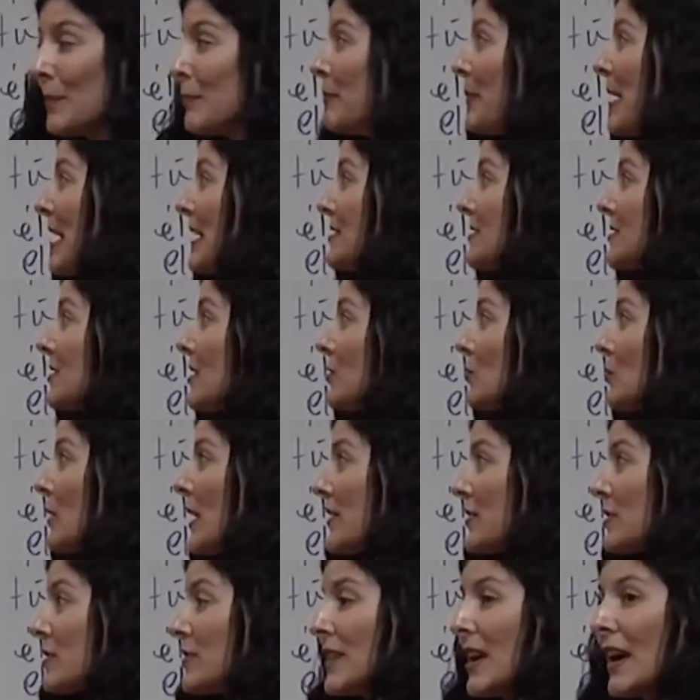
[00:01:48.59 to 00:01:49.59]
based on
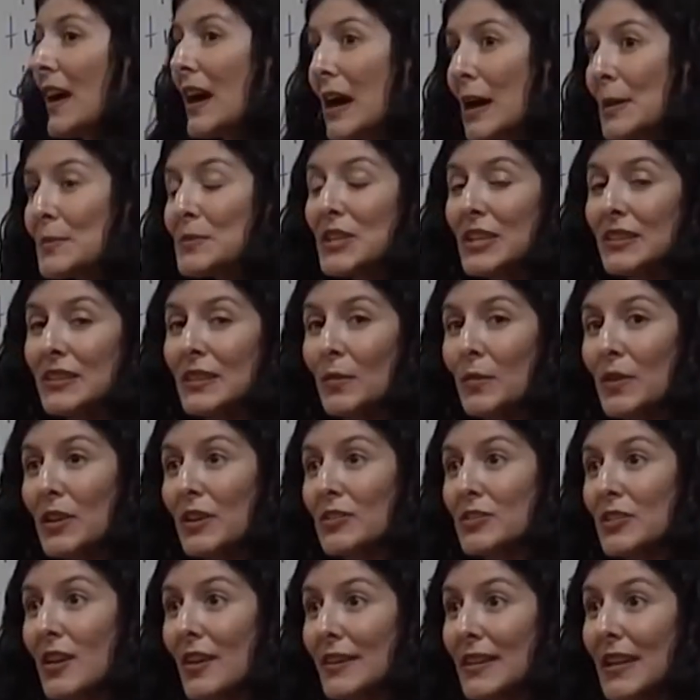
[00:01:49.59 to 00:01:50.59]
whether the object that we
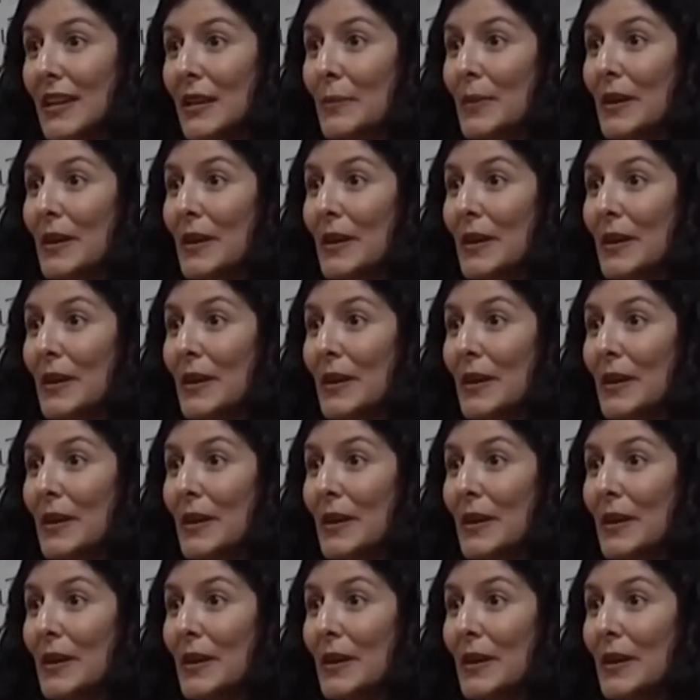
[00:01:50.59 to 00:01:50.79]
are talking